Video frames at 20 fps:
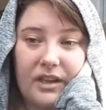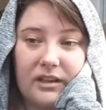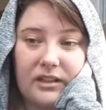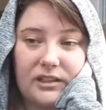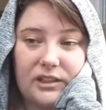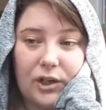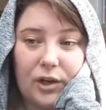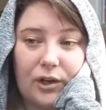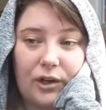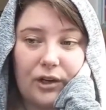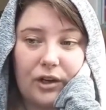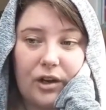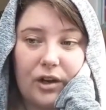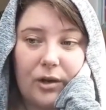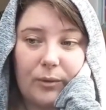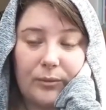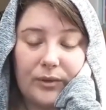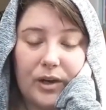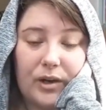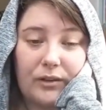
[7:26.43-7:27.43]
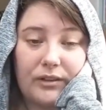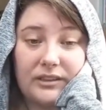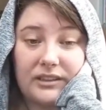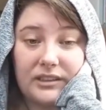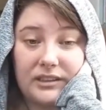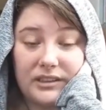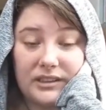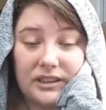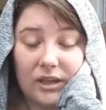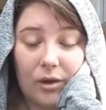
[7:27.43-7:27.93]
so I'm going to
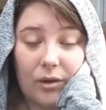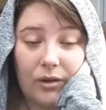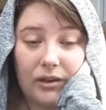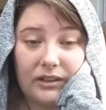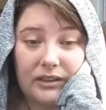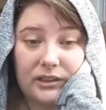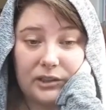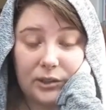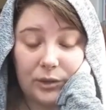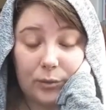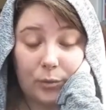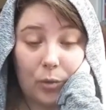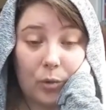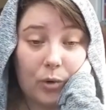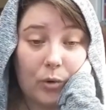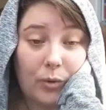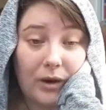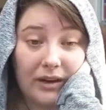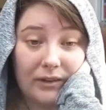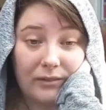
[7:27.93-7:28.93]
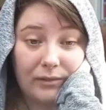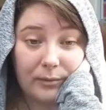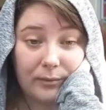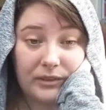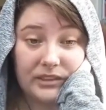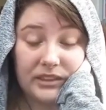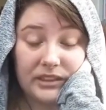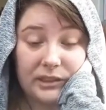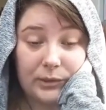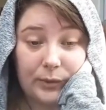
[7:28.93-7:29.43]
decide to walk away from a
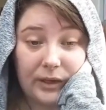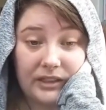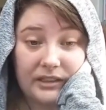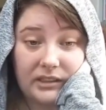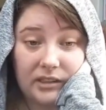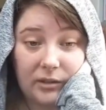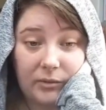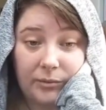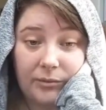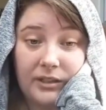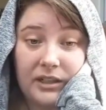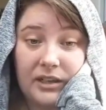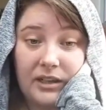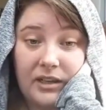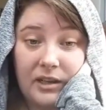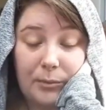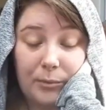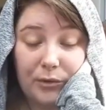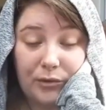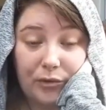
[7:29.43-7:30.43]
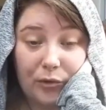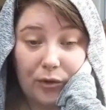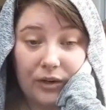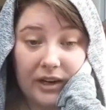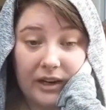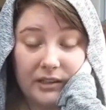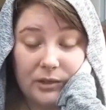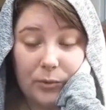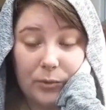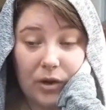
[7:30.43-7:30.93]
situation before it
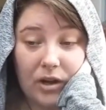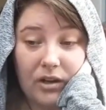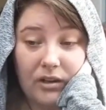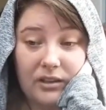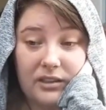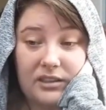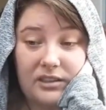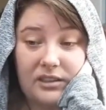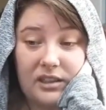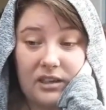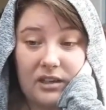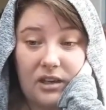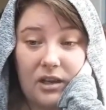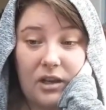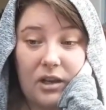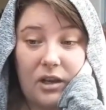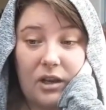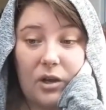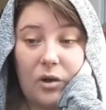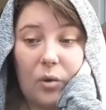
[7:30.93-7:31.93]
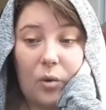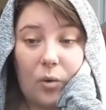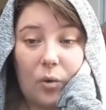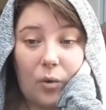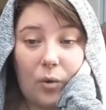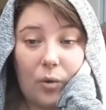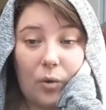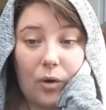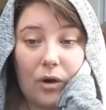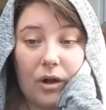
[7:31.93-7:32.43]
gets worse.
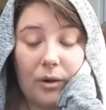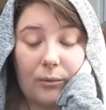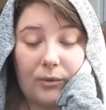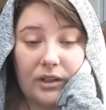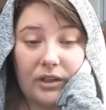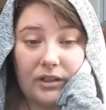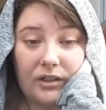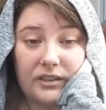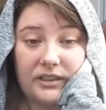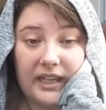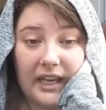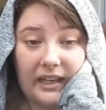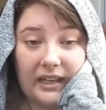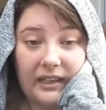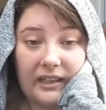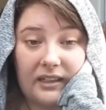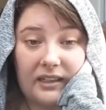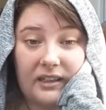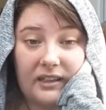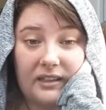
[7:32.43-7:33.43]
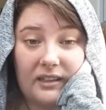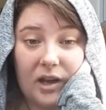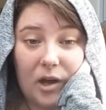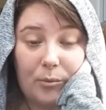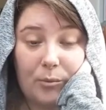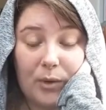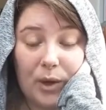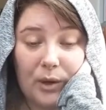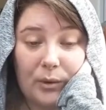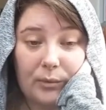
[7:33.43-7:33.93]
Or I'm going to take a
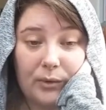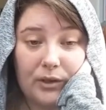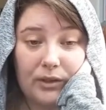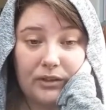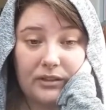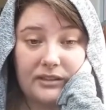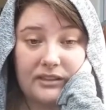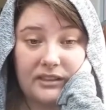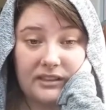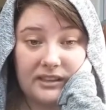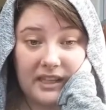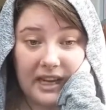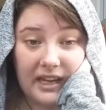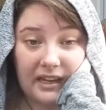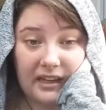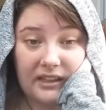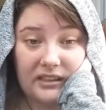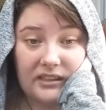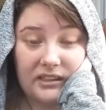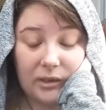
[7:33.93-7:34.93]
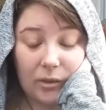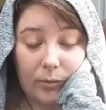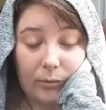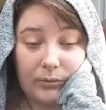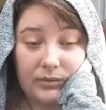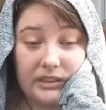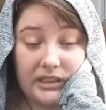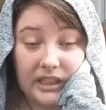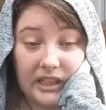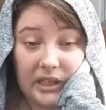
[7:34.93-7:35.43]
moment to take
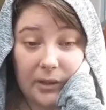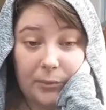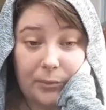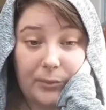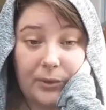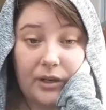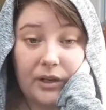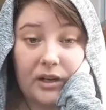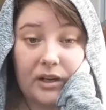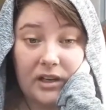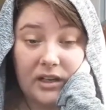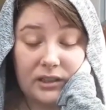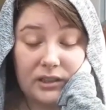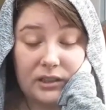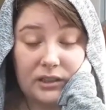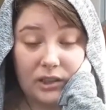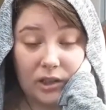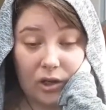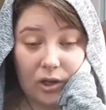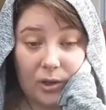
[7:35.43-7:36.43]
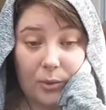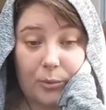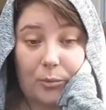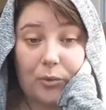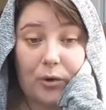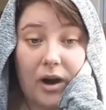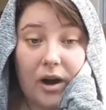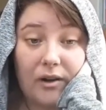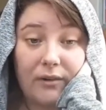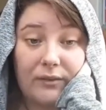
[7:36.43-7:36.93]
some deep, slow
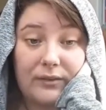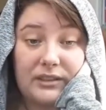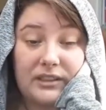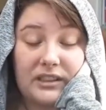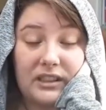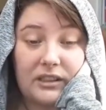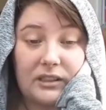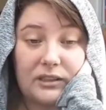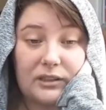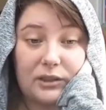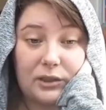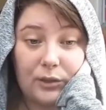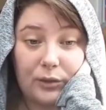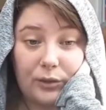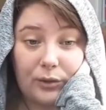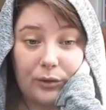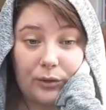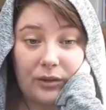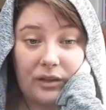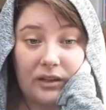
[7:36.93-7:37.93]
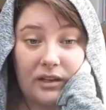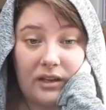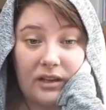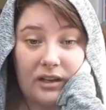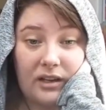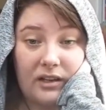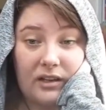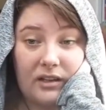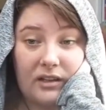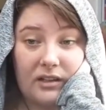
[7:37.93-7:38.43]
breaths to
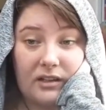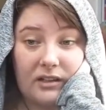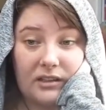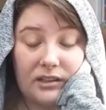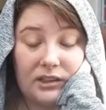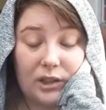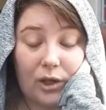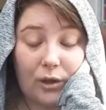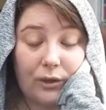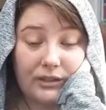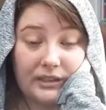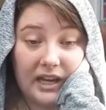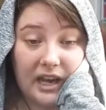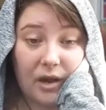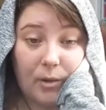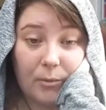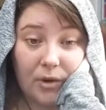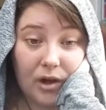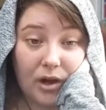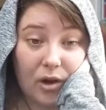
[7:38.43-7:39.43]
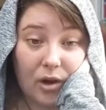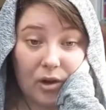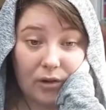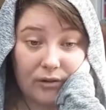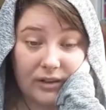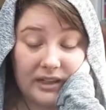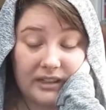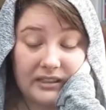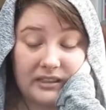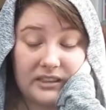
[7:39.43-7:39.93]
slow down my heart
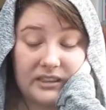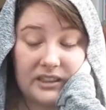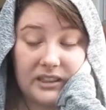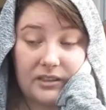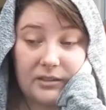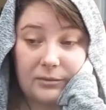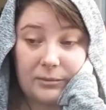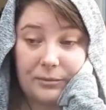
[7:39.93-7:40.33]
race.